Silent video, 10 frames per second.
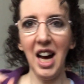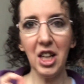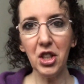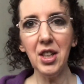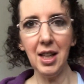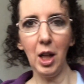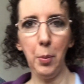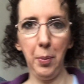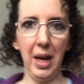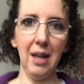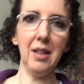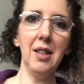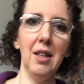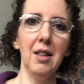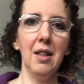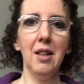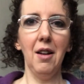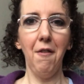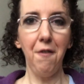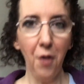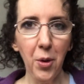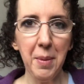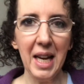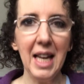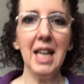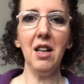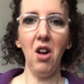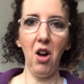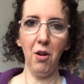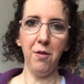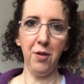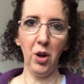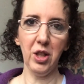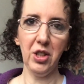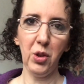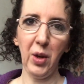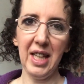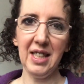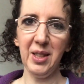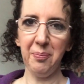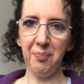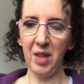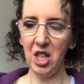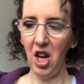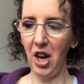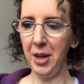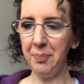good little bit for me of Florence Grace. Now,